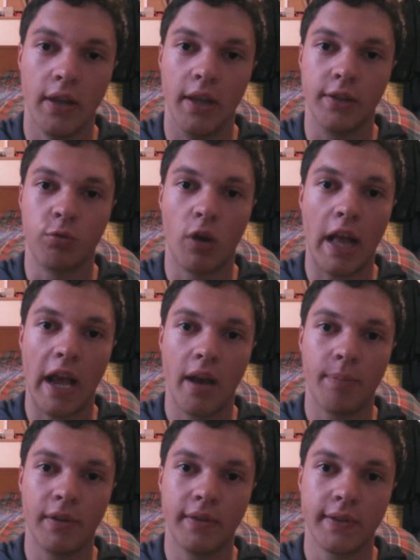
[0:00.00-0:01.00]
it's what
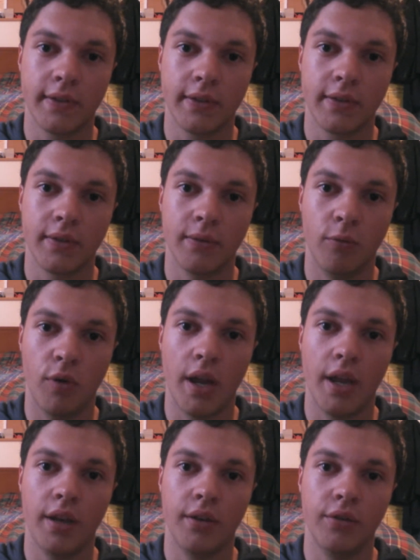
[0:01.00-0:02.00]
happens
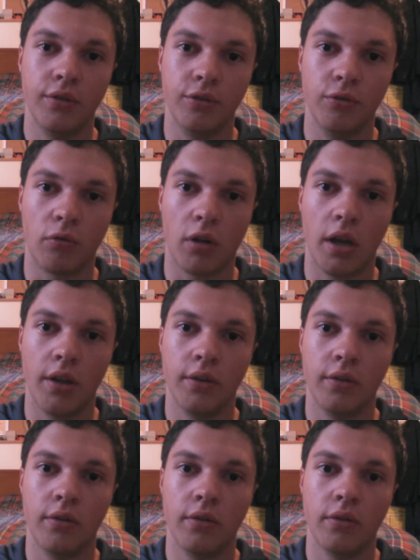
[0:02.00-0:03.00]
when you
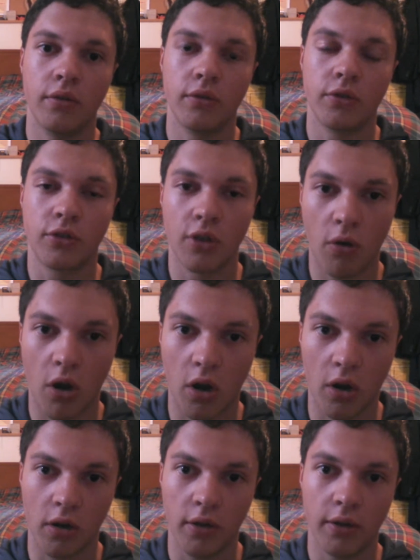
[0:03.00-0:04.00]
run so
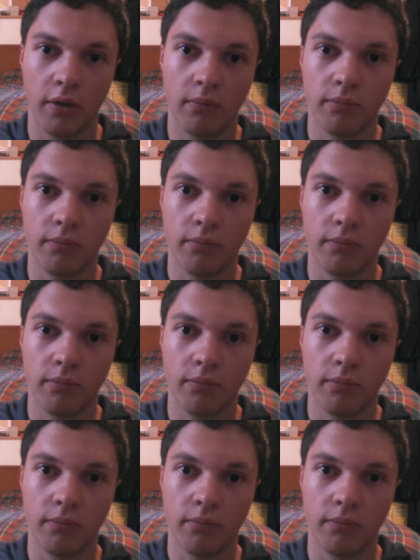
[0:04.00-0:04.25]
hard